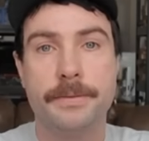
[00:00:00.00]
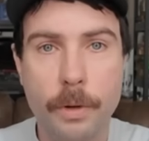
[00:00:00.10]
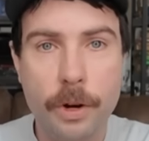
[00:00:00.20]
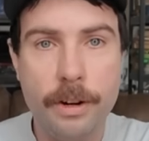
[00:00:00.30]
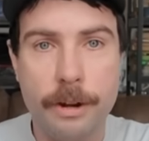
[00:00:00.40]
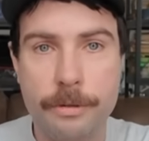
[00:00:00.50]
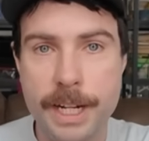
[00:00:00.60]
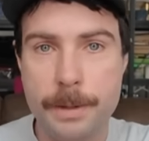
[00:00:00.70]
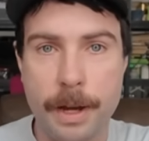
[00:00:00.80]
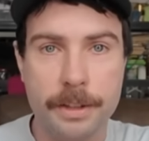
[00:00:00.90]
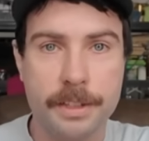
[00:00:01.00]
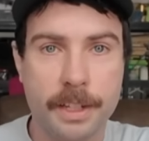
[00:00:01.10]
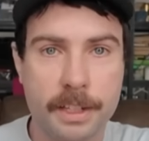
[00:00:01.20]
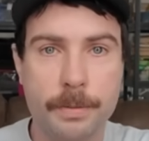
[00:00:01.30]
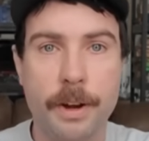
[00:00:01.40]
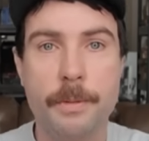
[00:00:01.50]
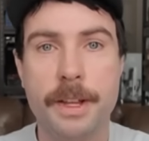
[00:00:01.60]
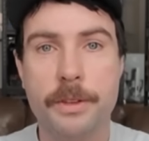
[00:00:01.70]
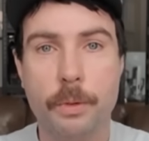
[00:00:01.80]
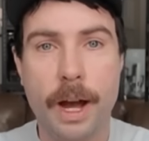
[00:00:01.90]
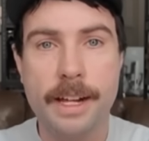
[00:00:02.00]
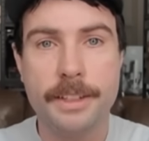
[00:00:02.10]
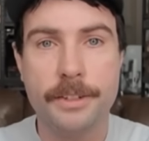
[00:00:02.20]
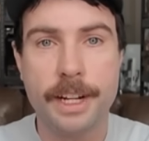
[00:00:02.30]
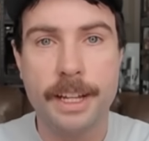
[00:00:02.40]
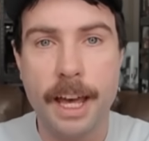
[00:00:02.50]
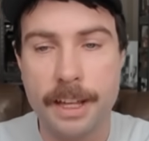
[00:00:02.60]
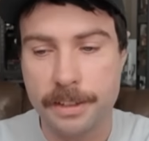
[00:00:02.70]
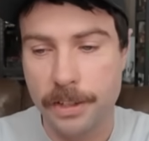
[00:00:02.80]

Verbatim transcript: The more I read about this experiment, the wilder it gets.